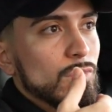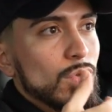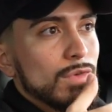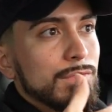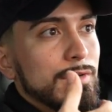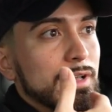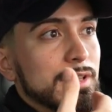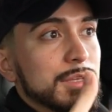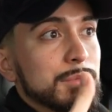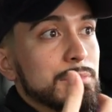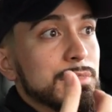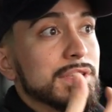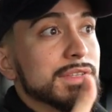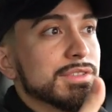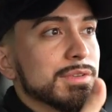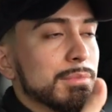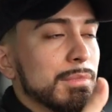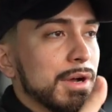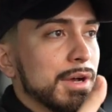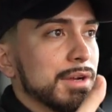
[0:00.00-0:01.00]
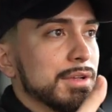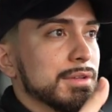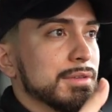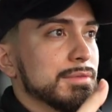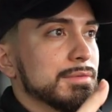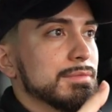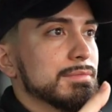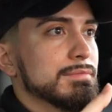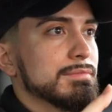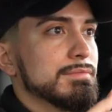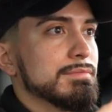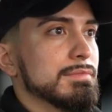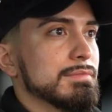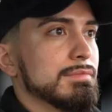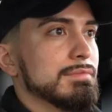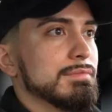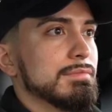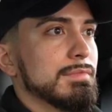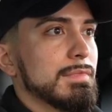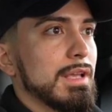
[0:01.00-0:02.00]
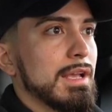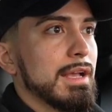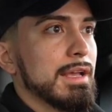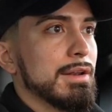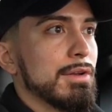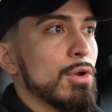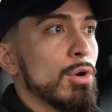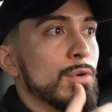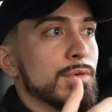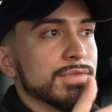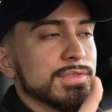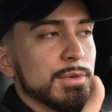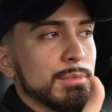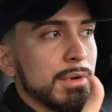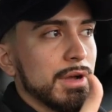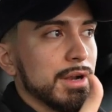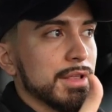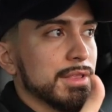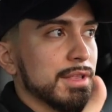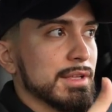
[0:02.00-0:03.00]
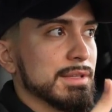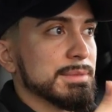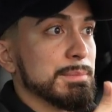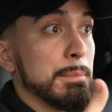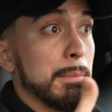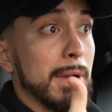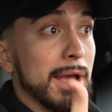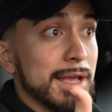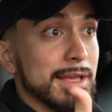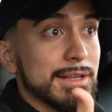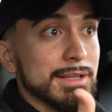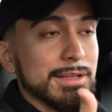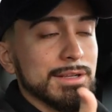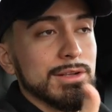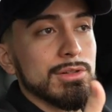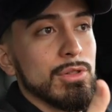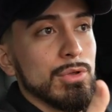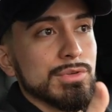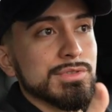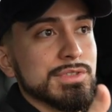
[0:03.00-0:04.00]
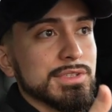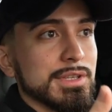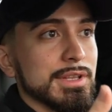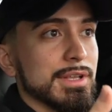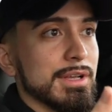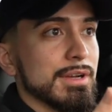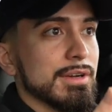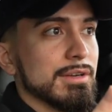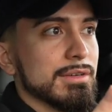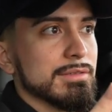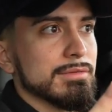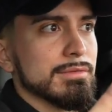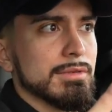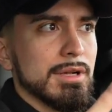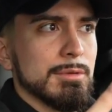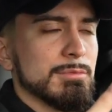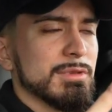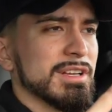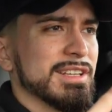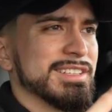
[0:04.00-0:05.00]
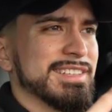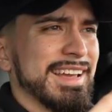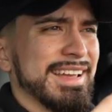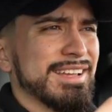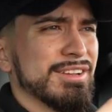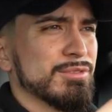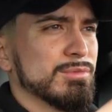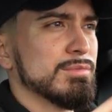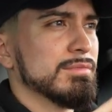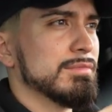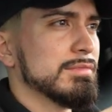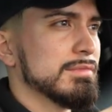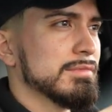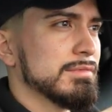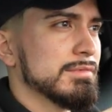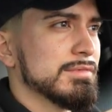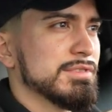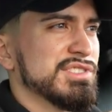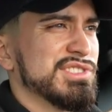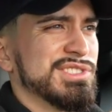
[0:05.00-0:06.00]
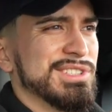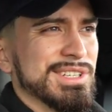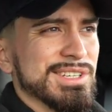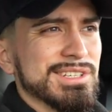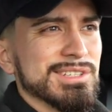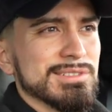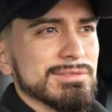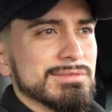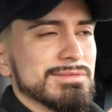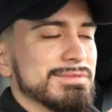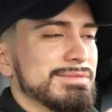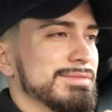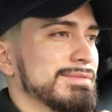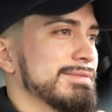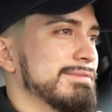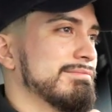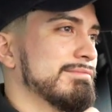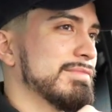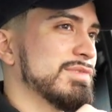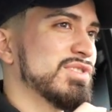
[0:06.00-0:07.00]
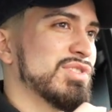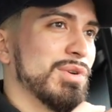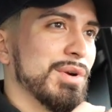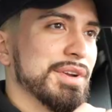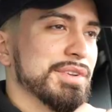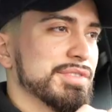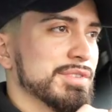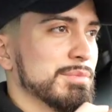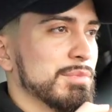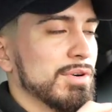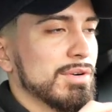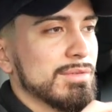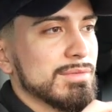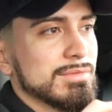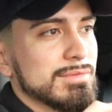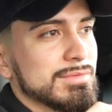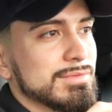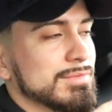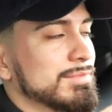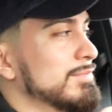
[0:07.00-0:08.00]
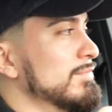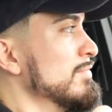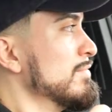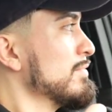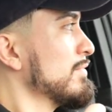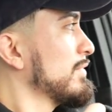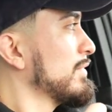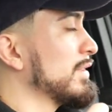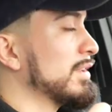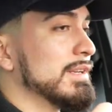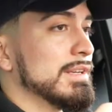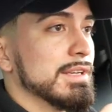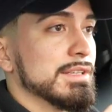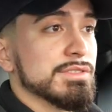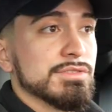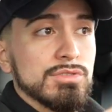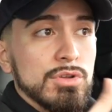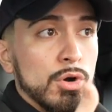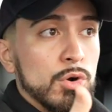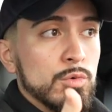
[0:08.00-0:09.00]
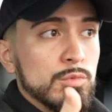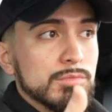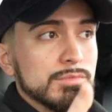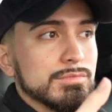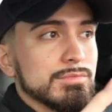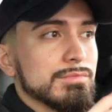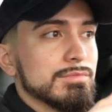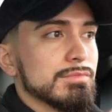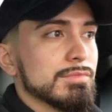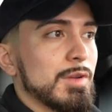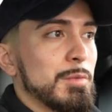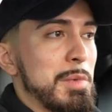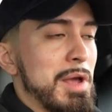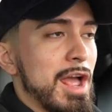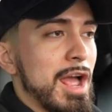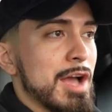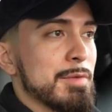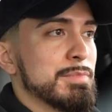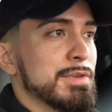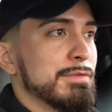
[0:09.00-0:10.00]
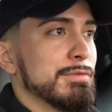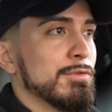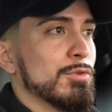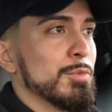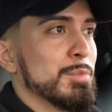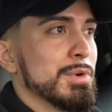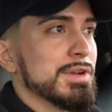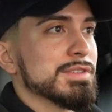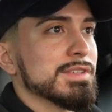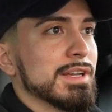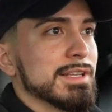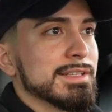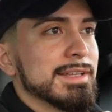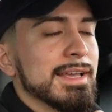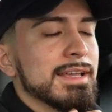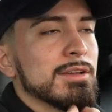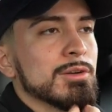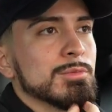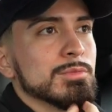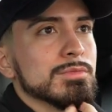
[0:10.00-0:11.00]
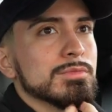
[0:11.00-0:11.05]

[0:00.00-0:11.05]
finally meet somebody and know somebody that's made it close to there, I'm like, dang, shit, it's crazy, bro. It's dope. I'm happy for him, but it's like, damn,